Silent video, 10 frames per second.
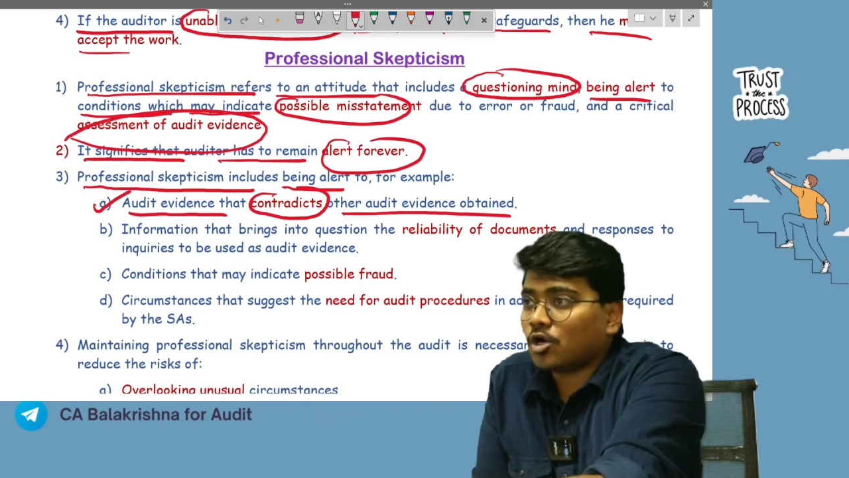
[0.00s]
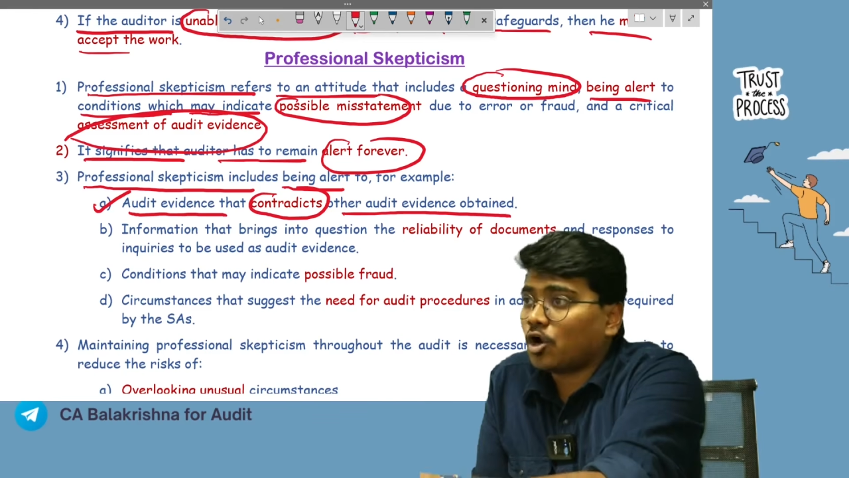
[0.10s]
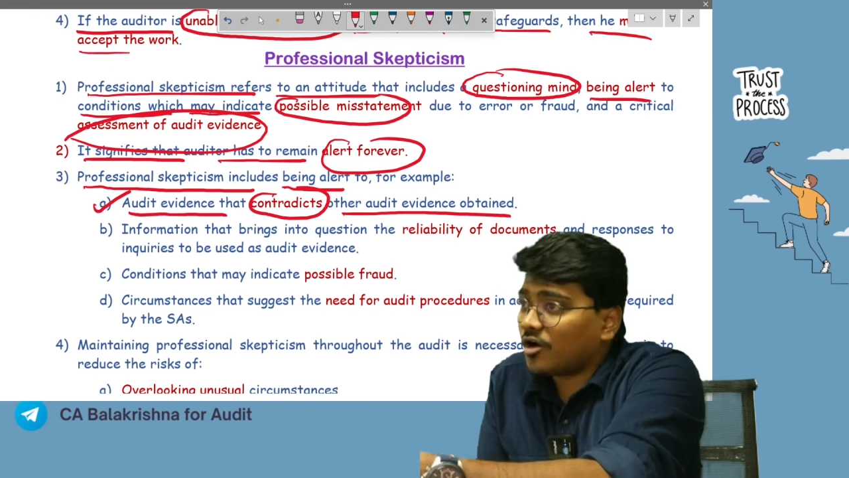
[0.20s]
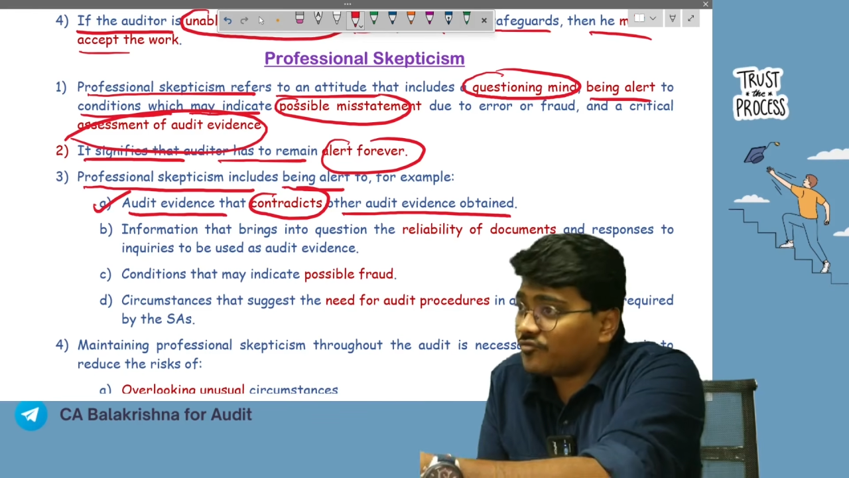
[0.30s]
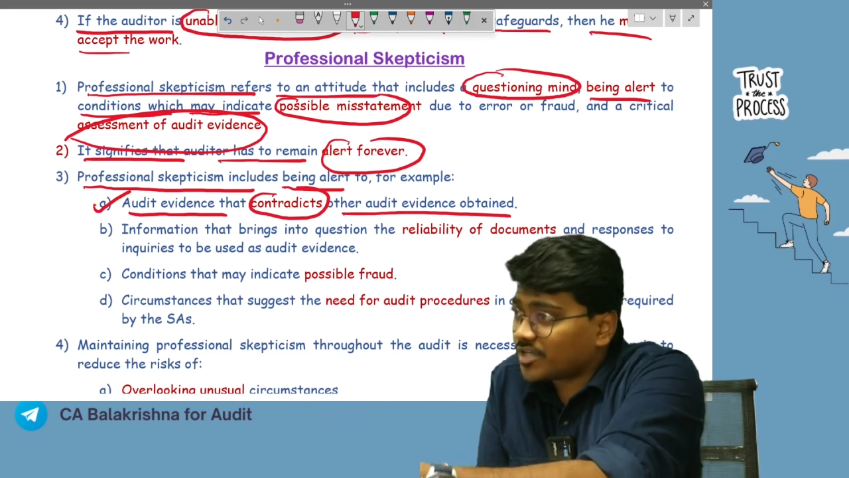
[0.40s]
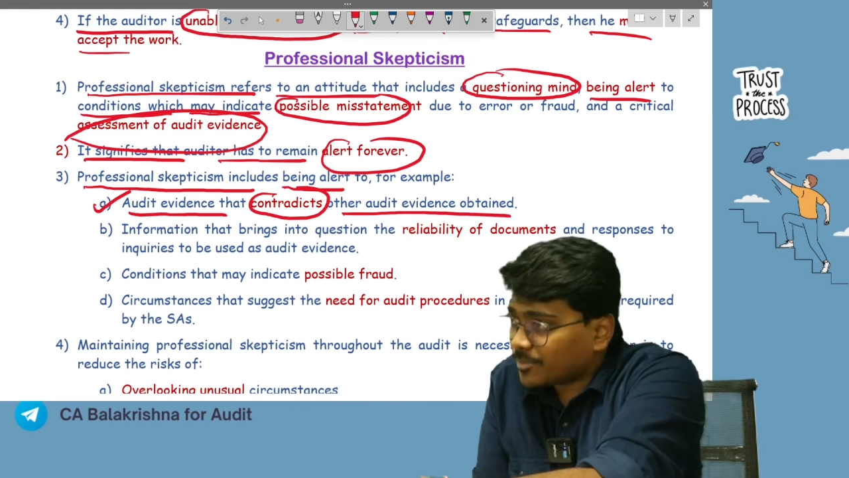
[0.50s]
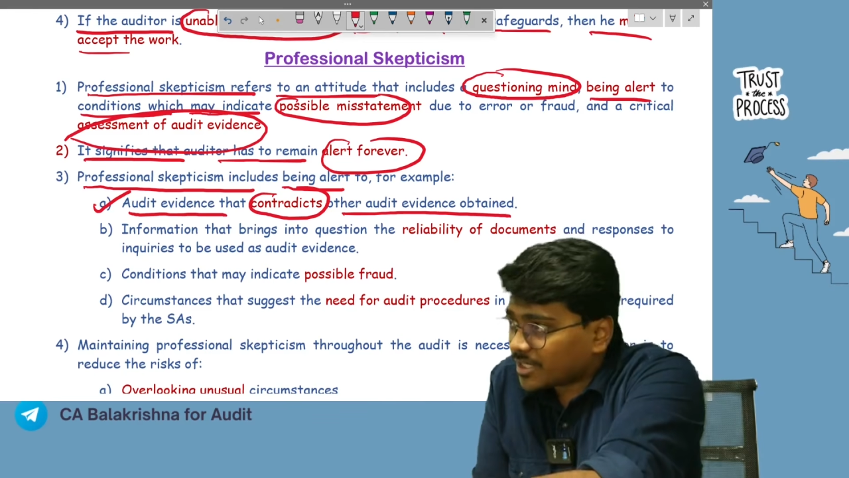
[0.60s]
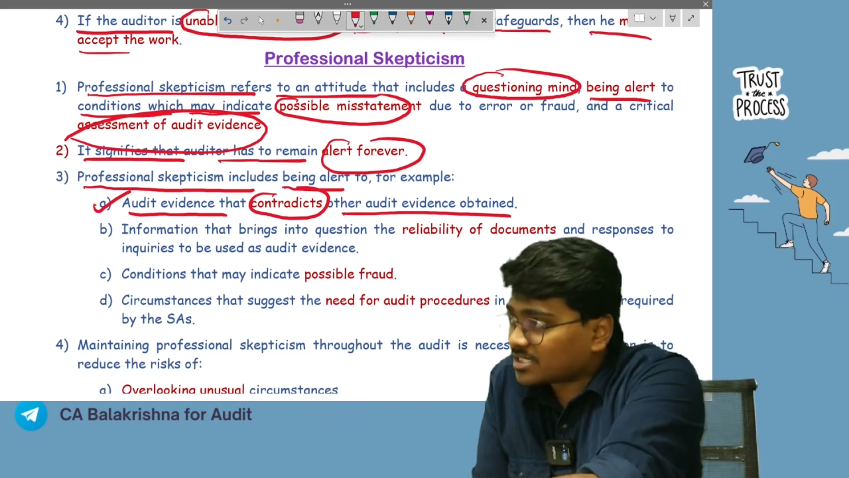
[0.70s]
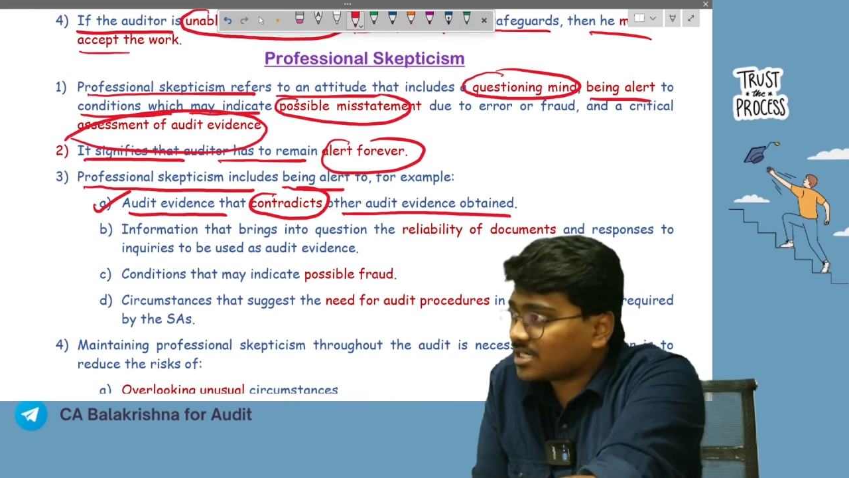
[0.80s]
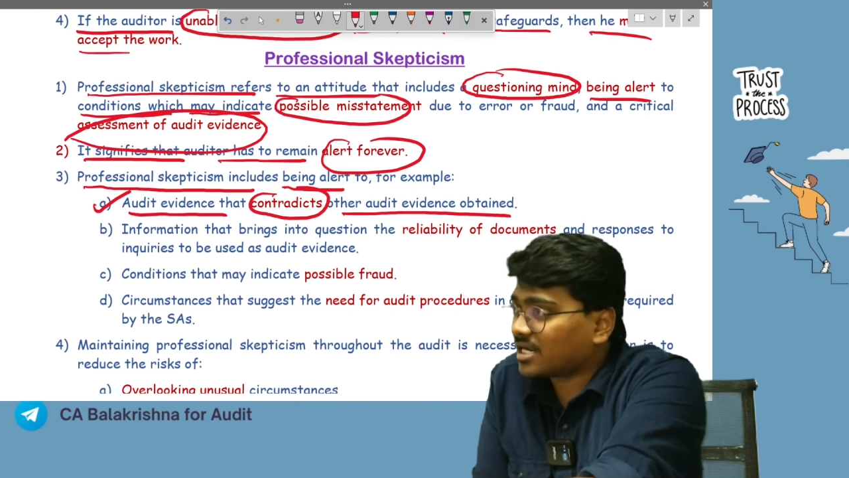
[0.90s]
of that
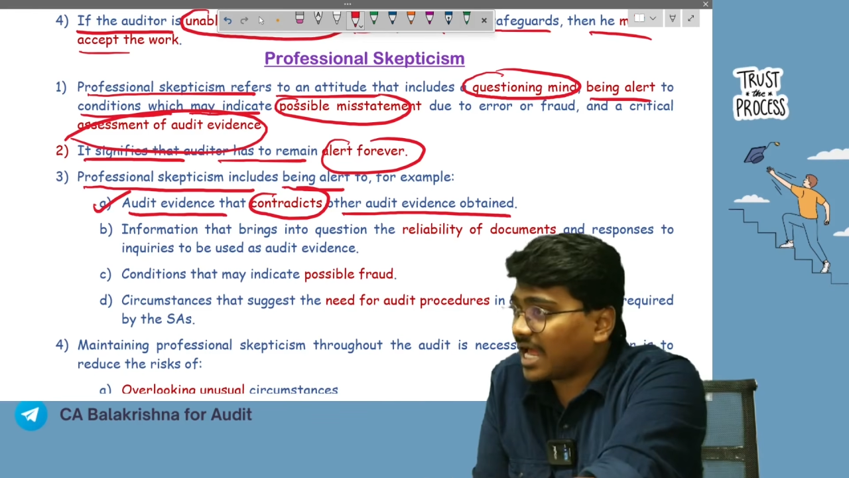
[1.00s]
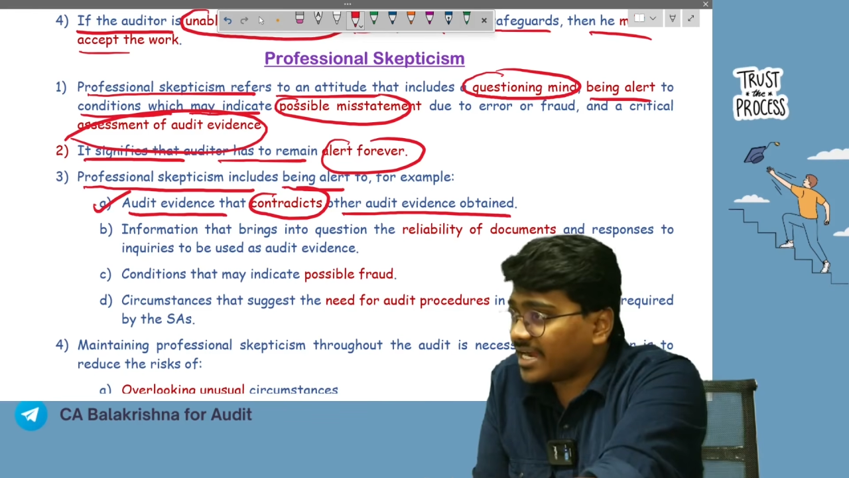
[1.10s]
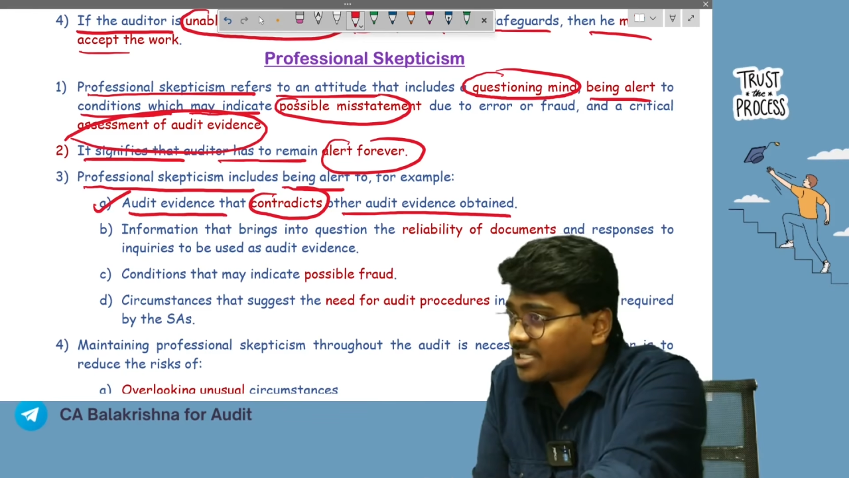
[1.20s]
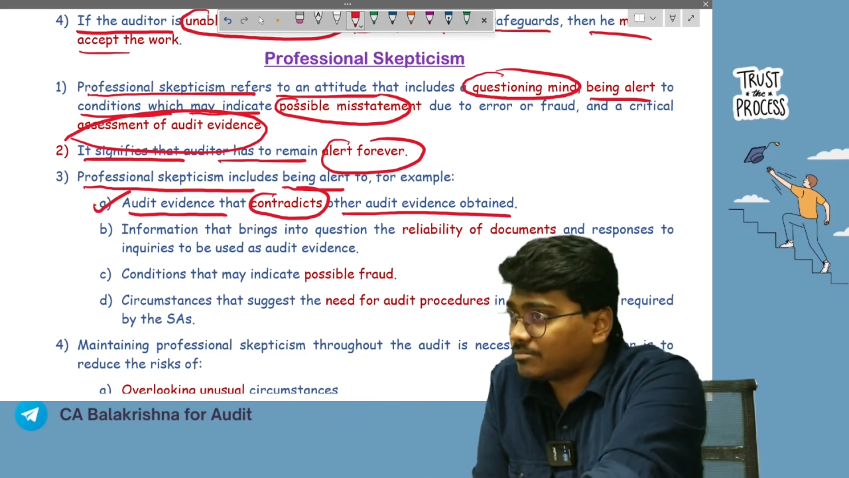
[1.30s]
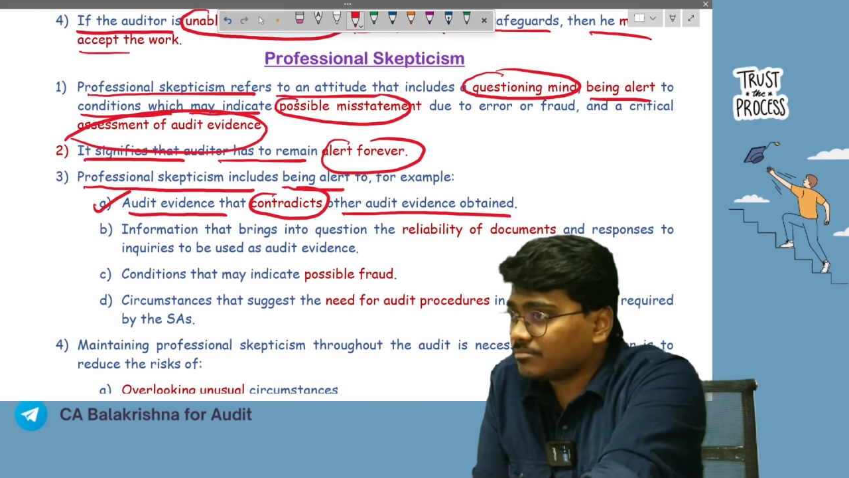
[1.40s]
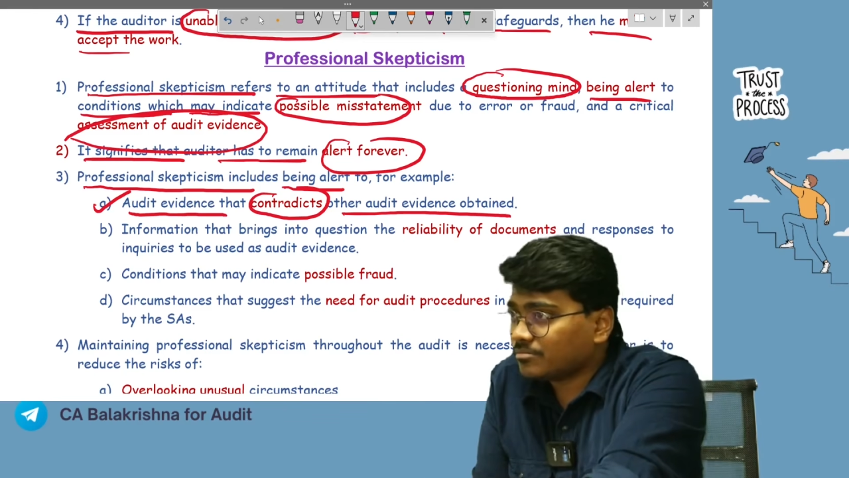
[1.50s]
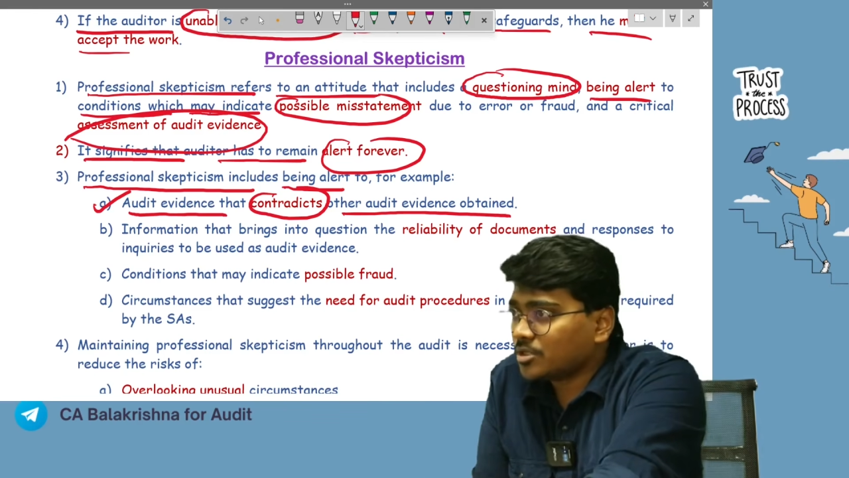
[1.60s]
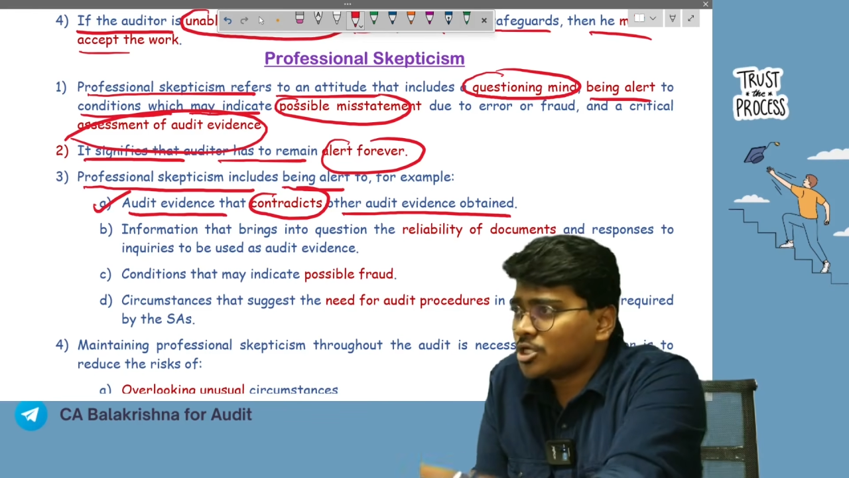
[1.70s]
particular item,